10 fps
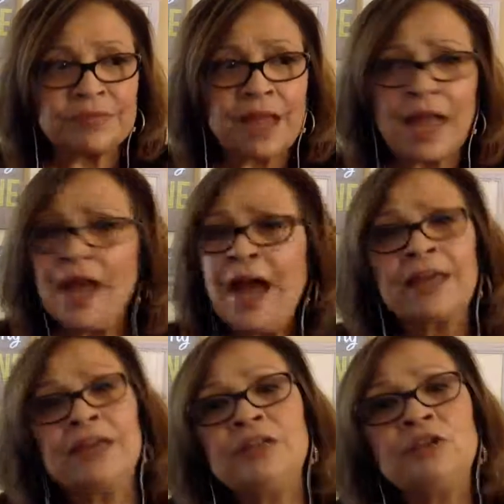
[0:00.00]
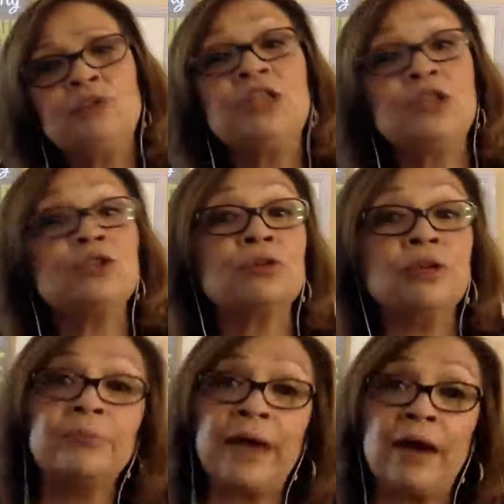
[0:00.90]
hacking new teacher
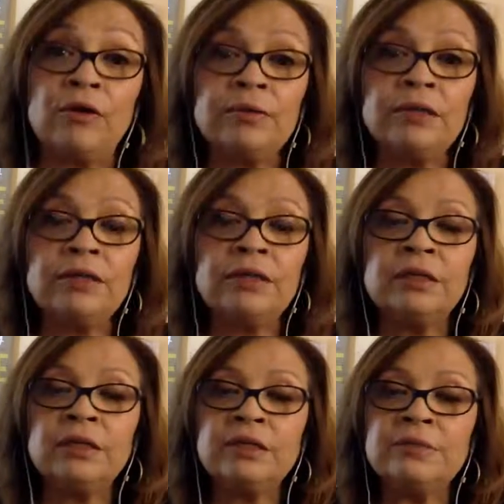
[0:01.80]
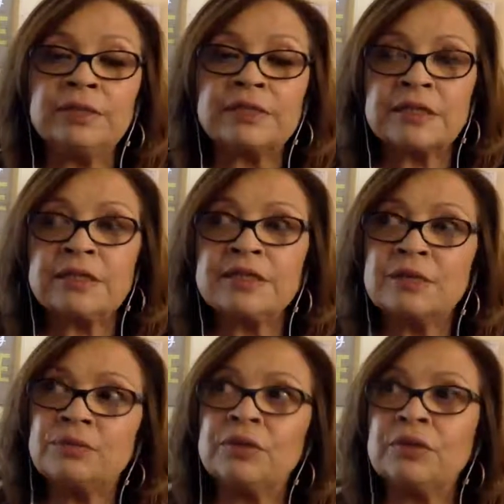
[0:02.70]
empowerment. Because ladies, I
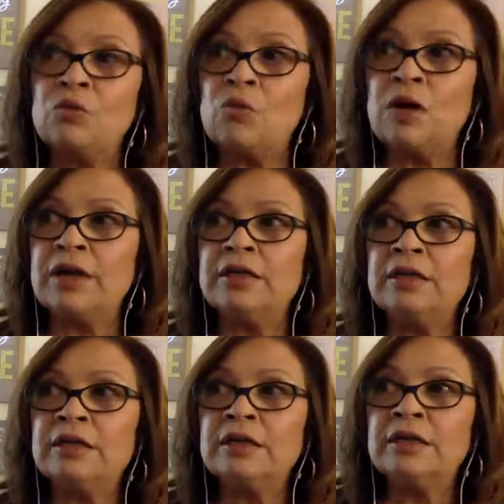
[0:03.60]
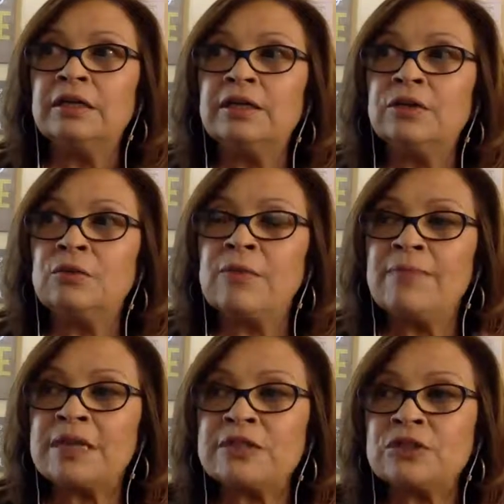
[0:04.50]
really want, you know, my
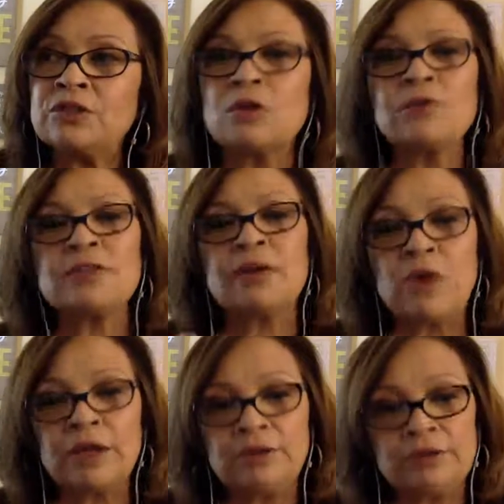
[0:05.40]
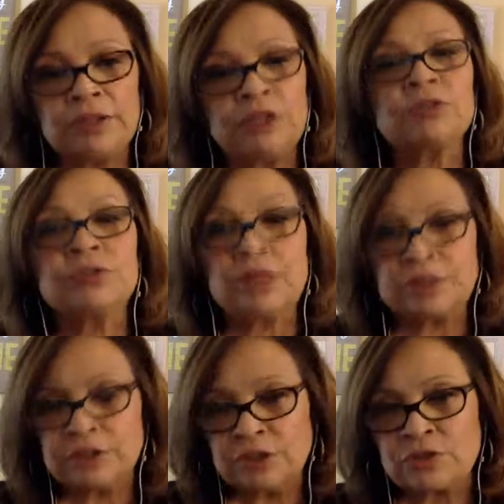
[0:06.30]
message is always, I want new teachers not
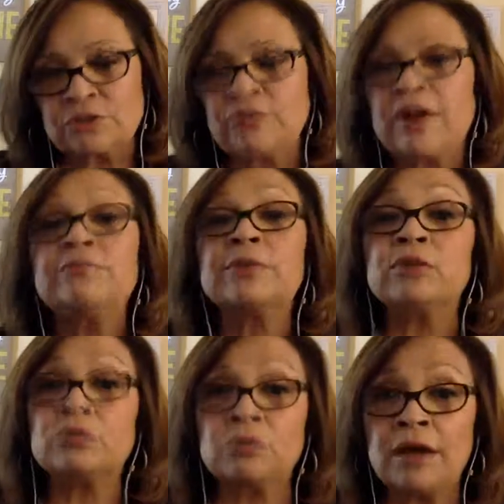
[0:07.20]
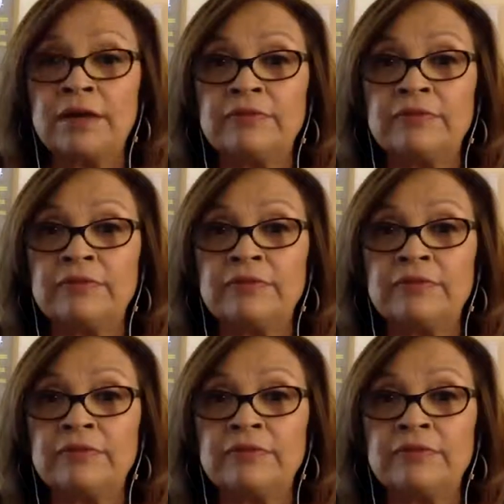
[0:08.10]
to just survive, but thrive.